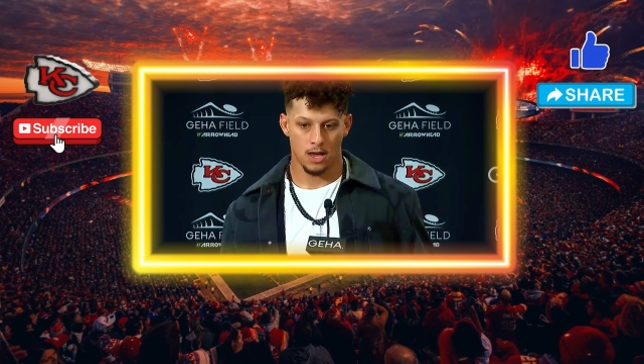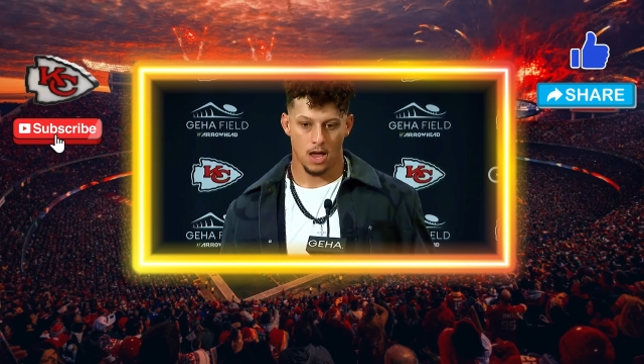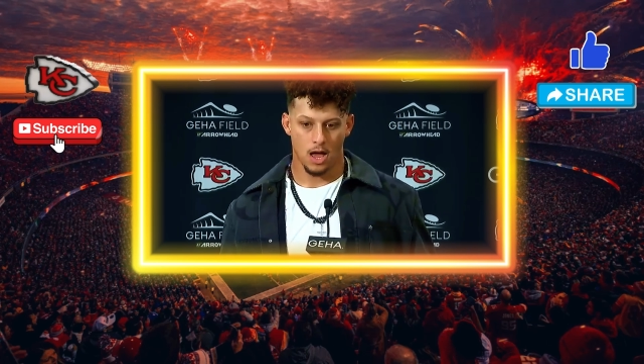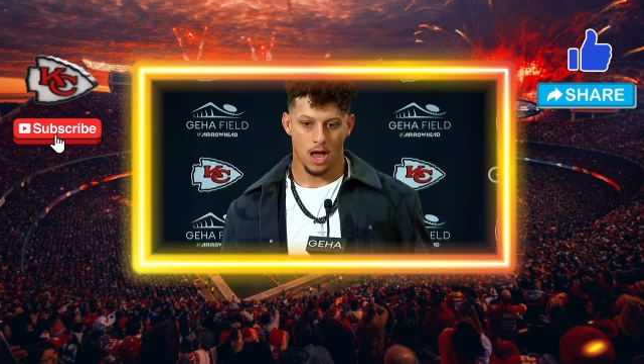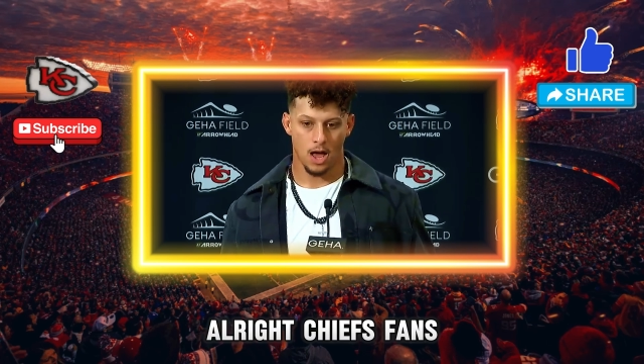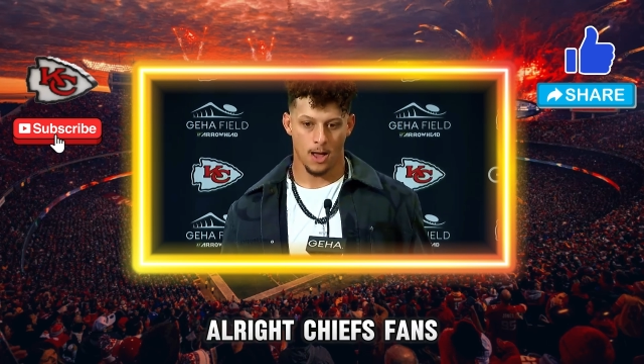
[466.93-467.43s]

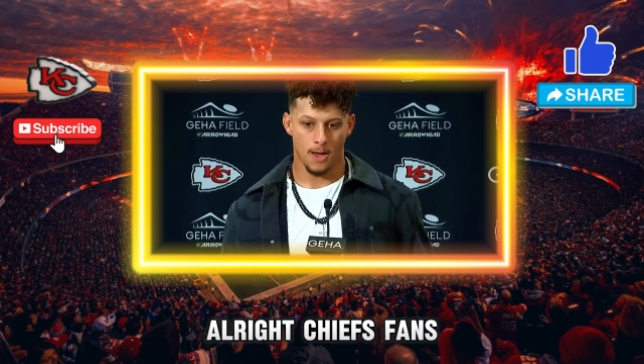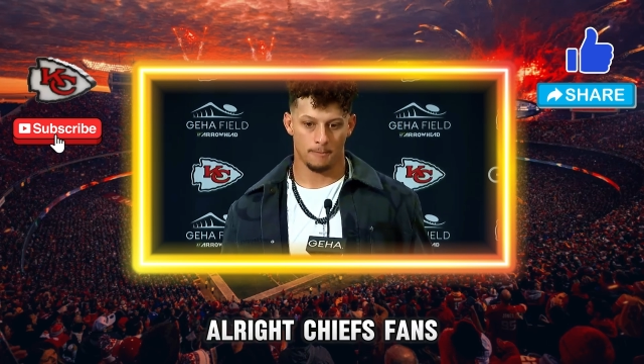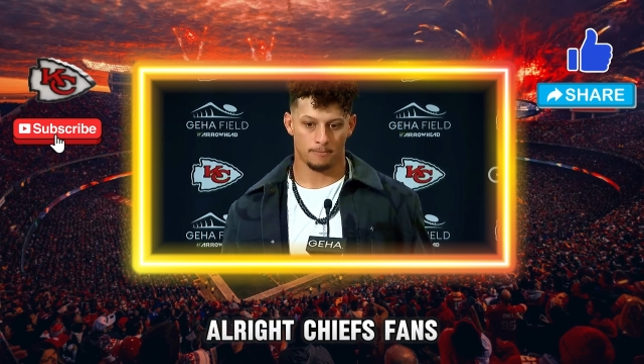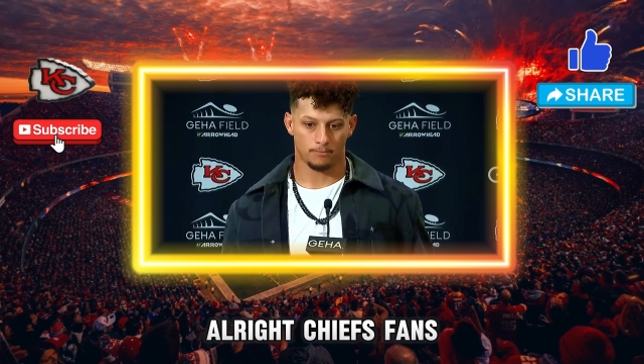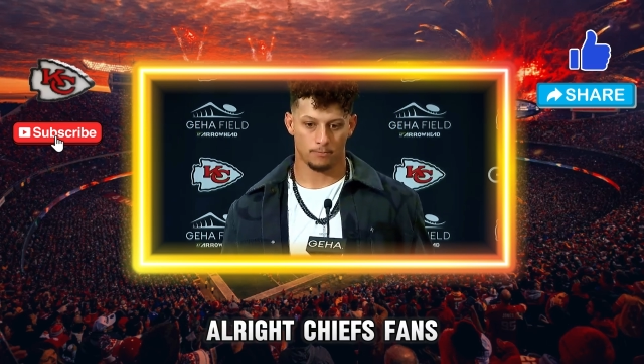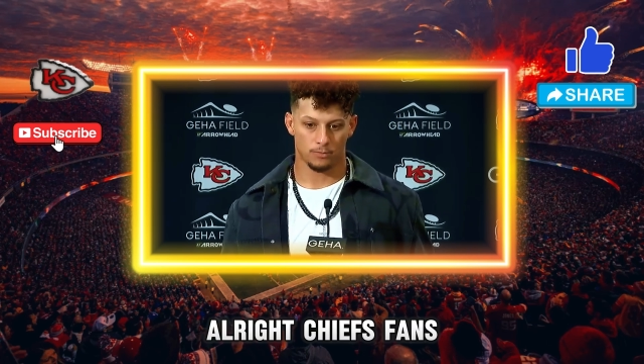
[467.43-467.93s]
All right,
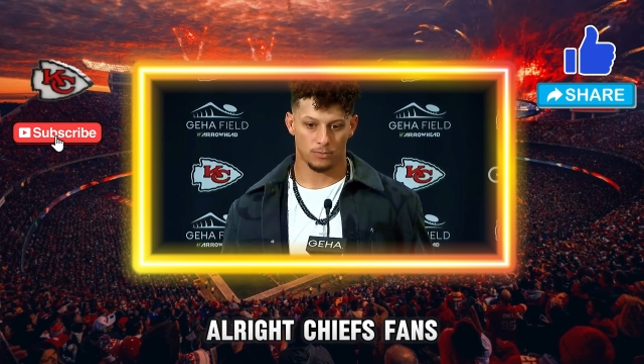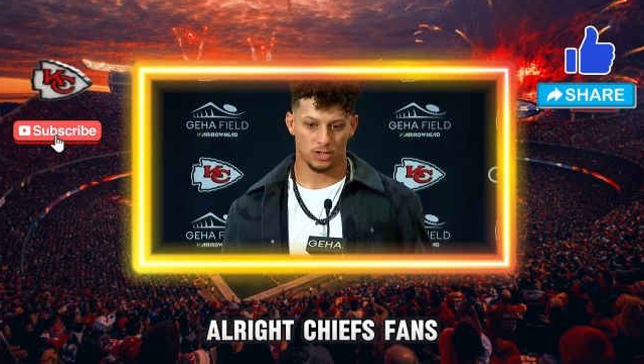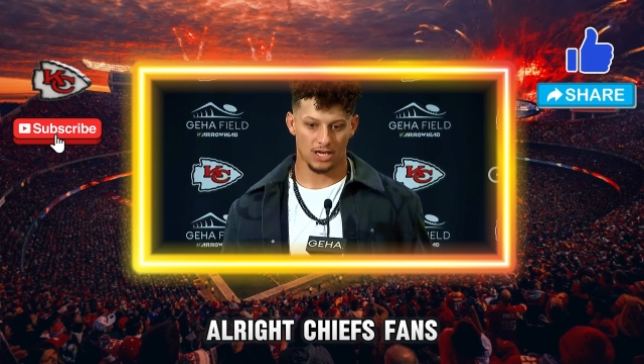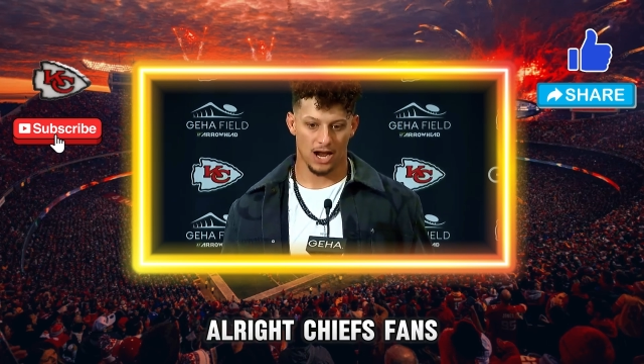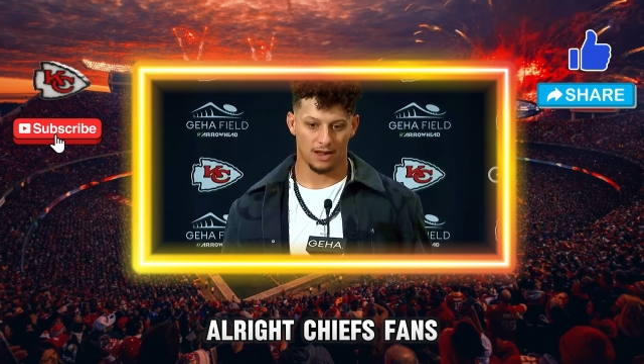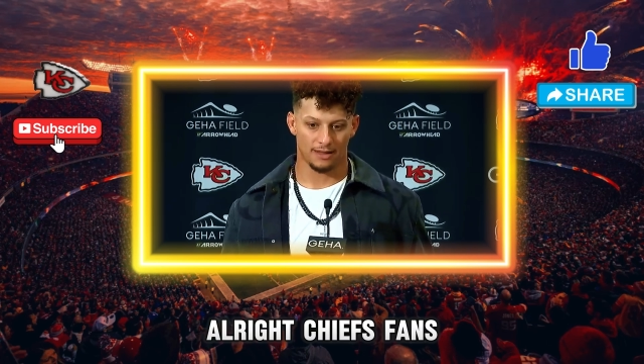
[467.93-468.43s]
Chiefs
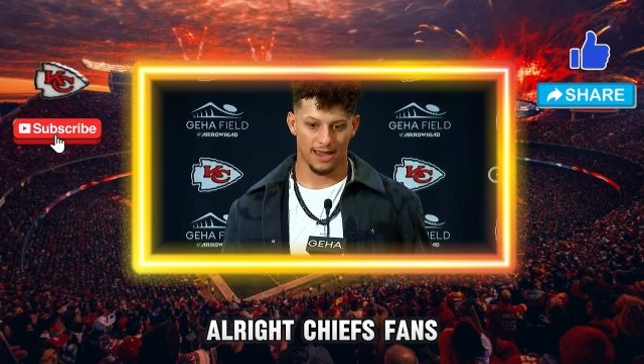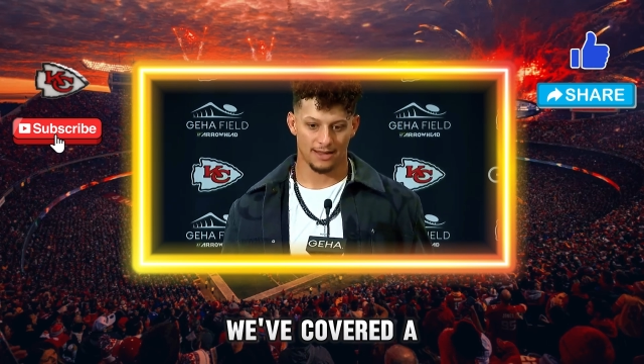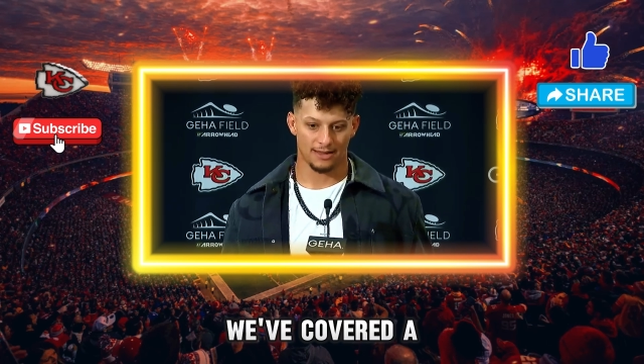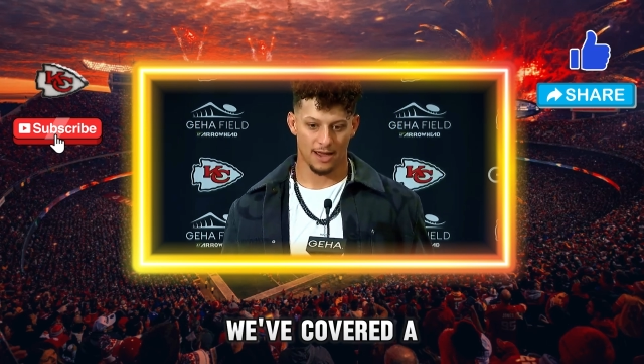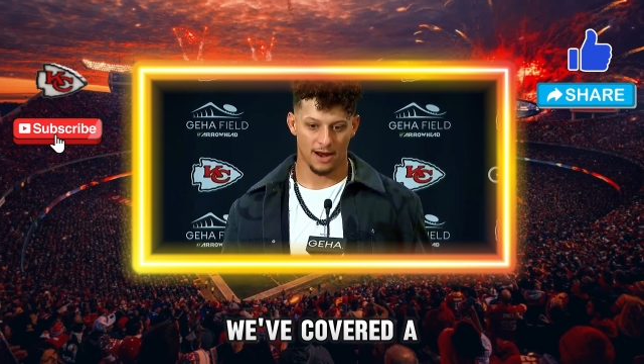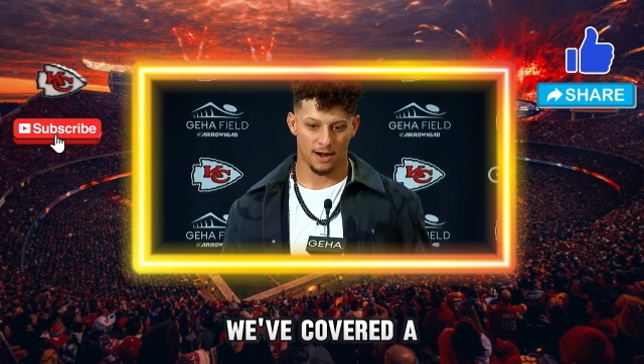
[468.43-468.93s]
fans,
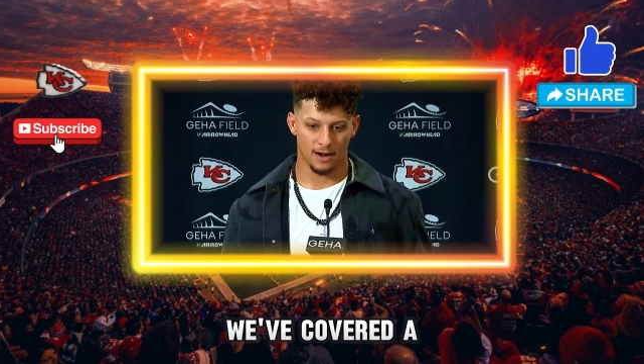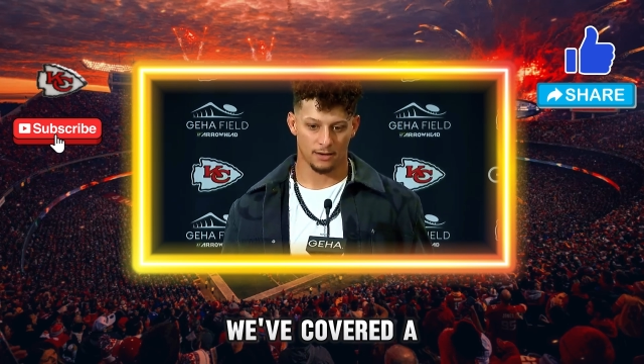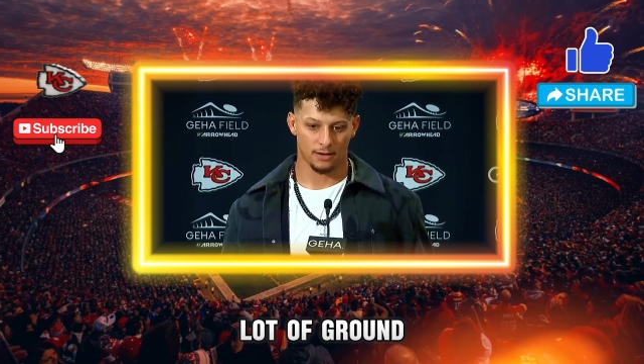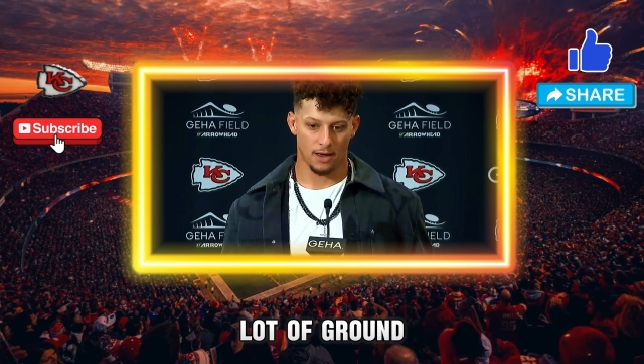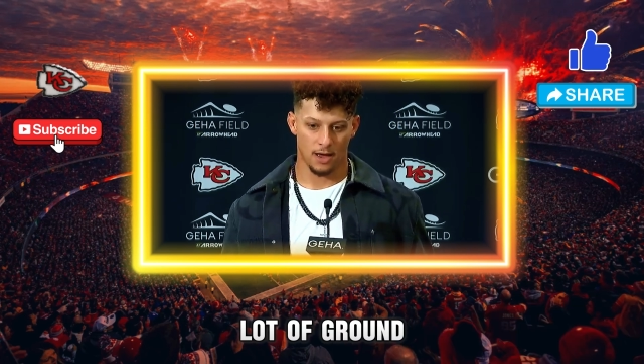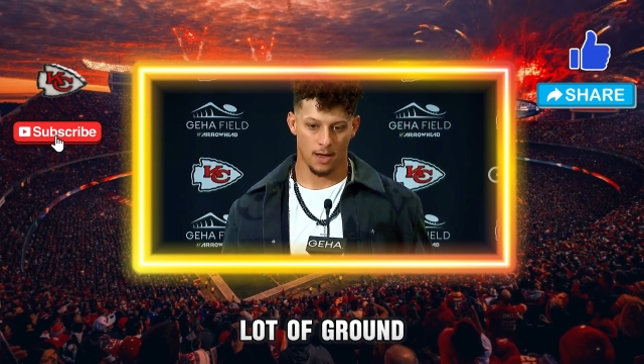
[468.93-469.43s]
we've covered a
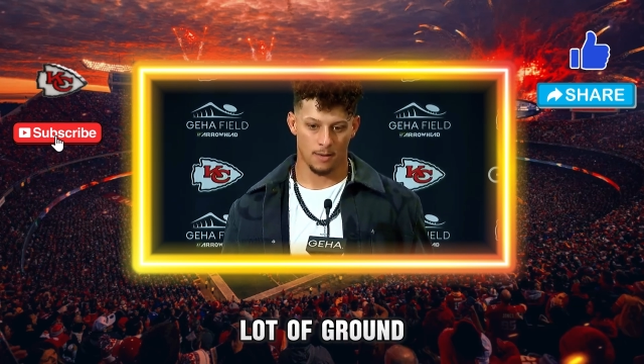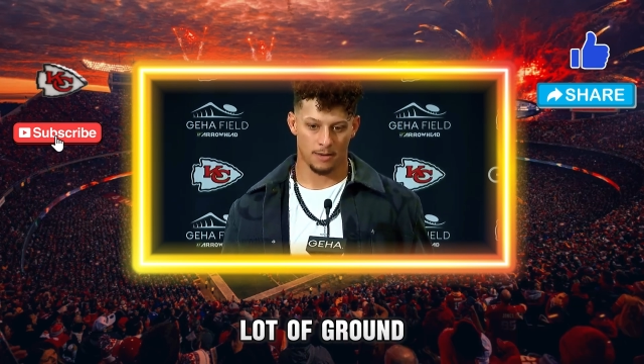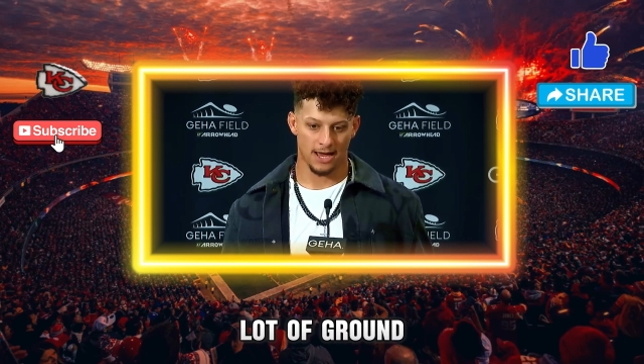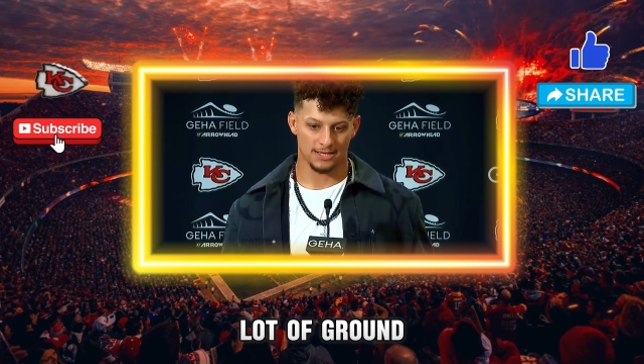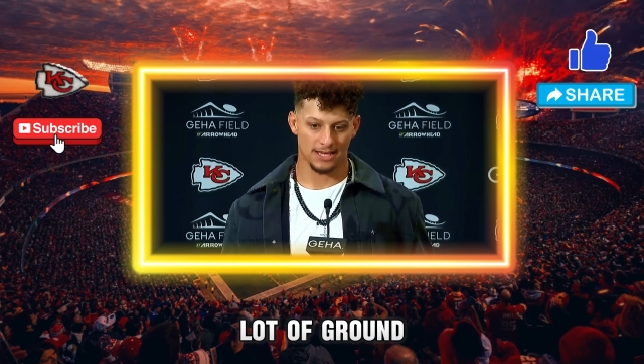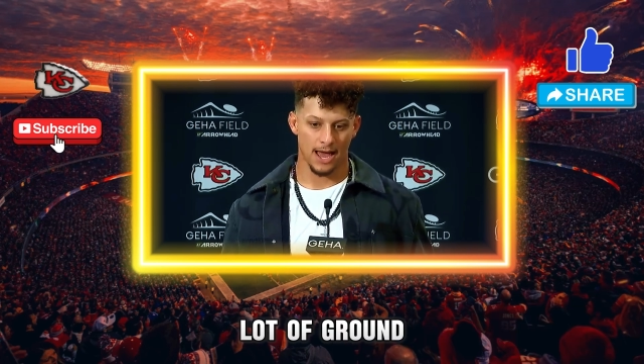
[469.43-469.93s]
lot of
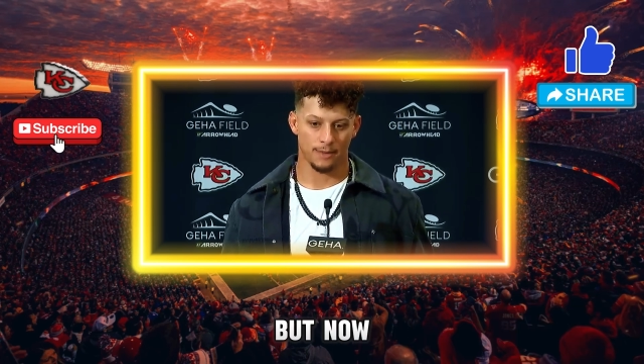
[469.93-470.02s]
ground,